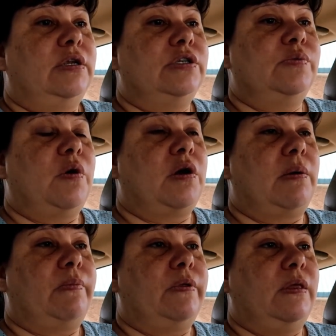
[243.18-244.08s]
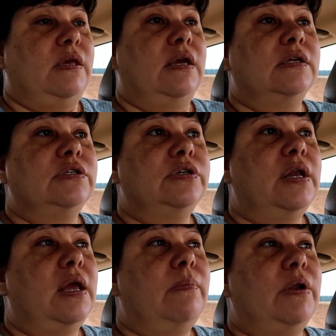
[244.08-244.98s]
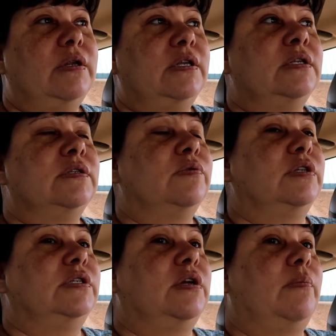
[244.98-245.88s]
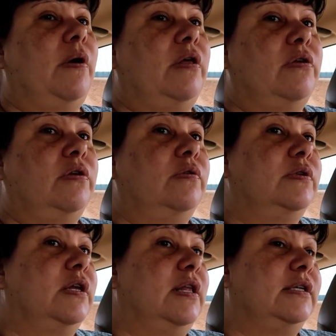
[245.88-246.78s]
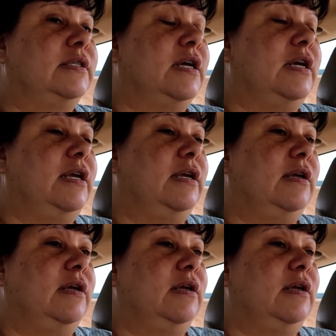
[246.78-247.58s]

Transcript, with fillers: that she woke up with it yesterday, but it didn't really start bothering you until last night.